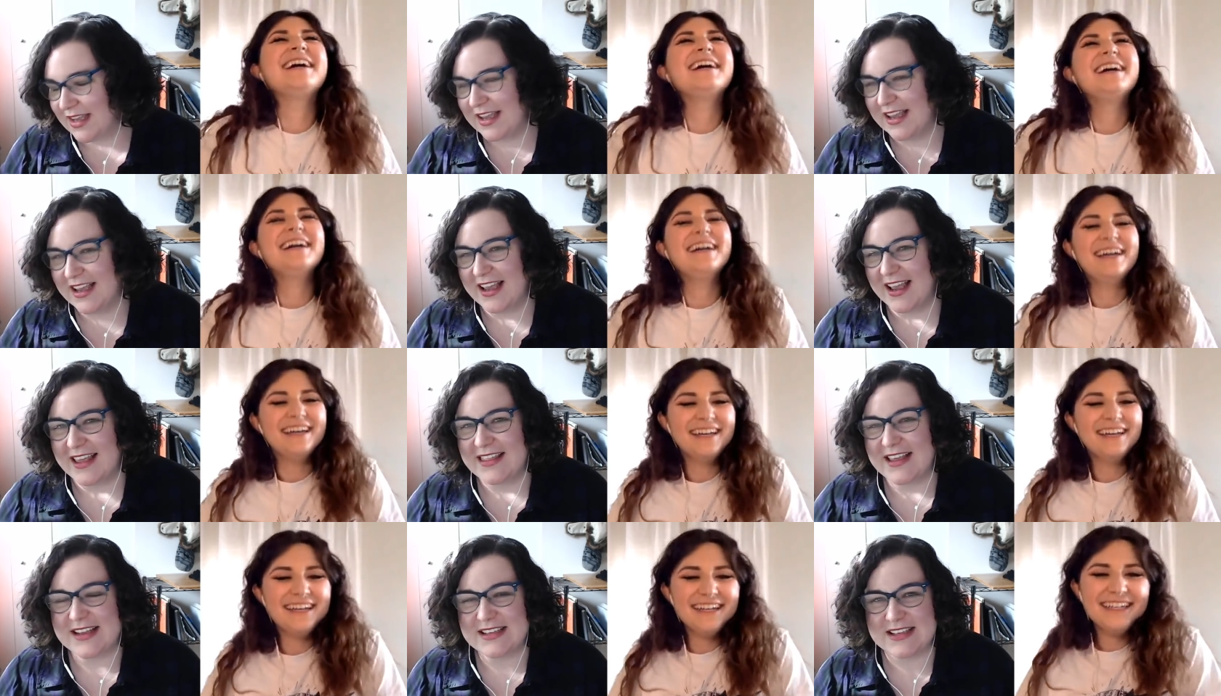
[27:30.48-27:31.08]

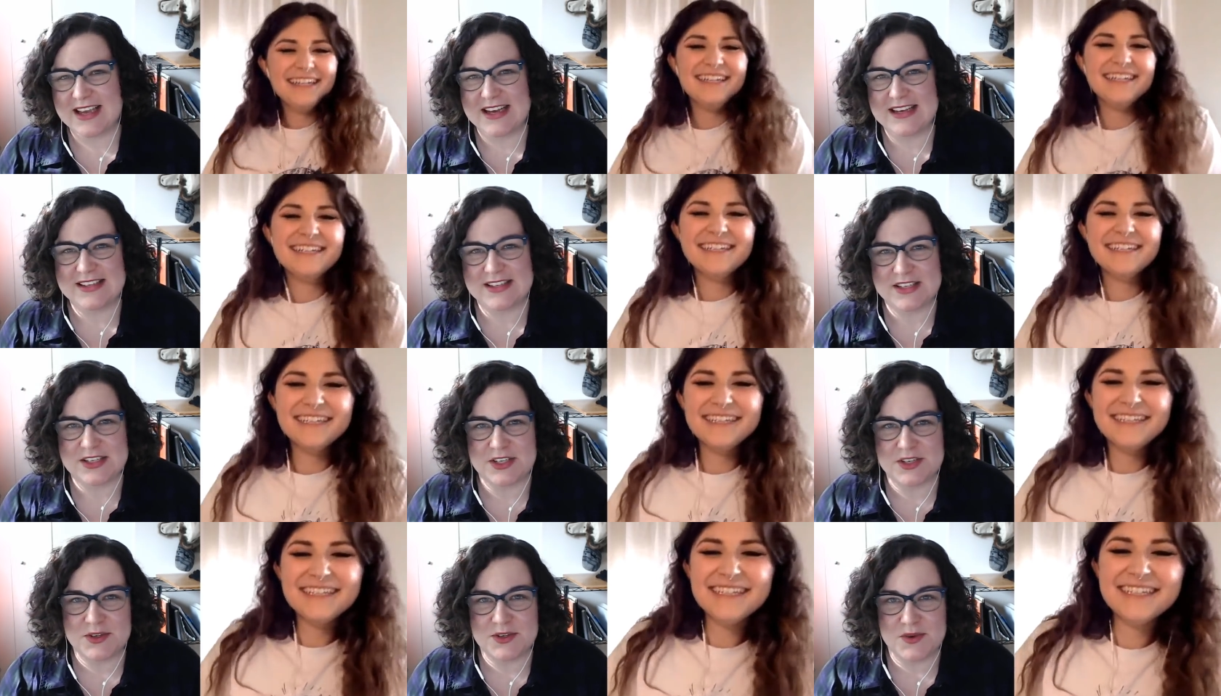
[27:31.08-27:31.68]
Speaker 1: Thanks, guys. See
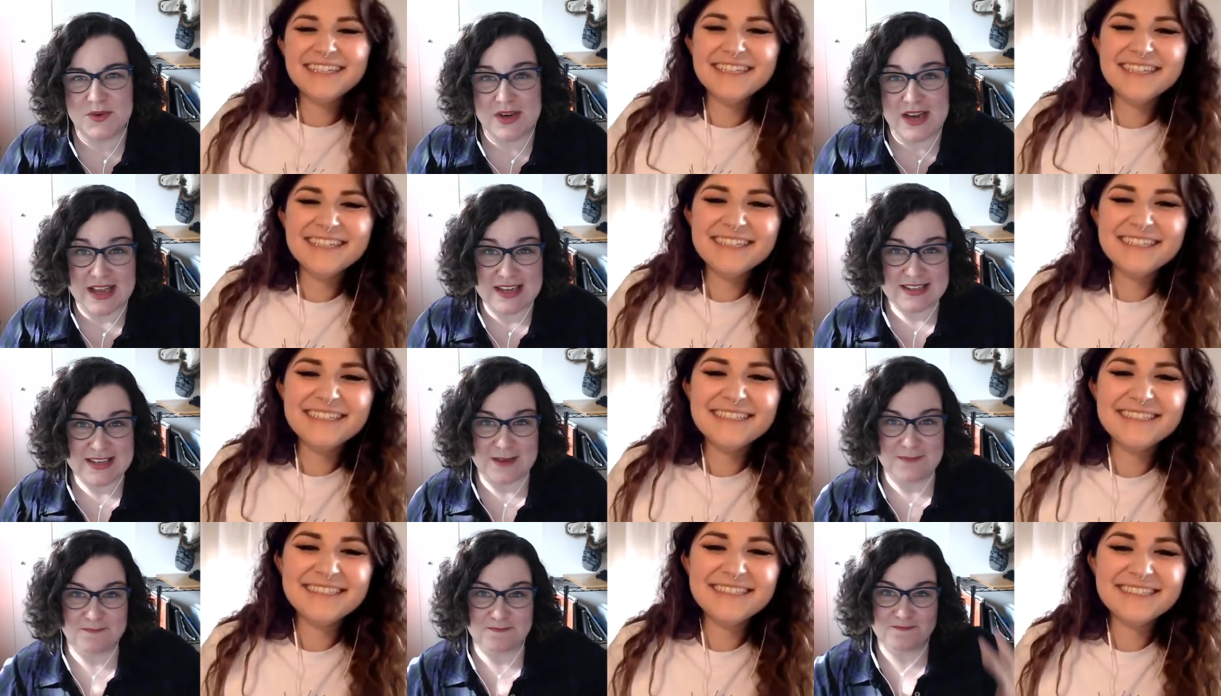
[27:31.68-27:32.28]
you next
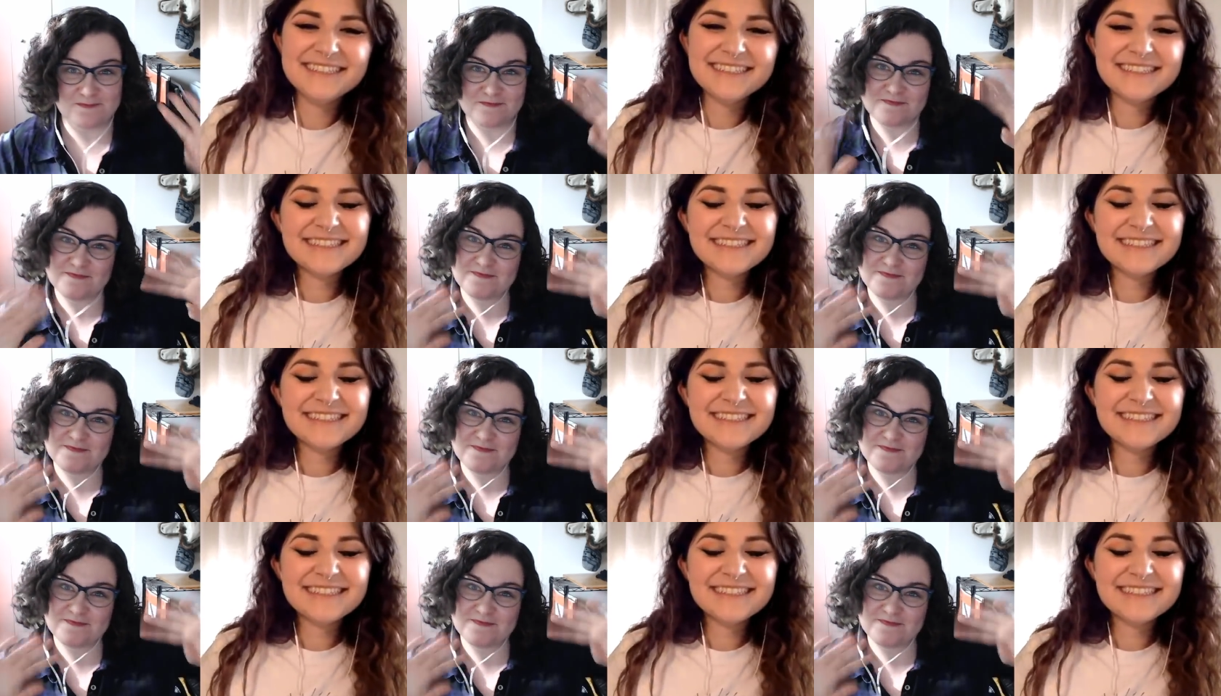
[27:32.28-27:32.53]
time. Bye.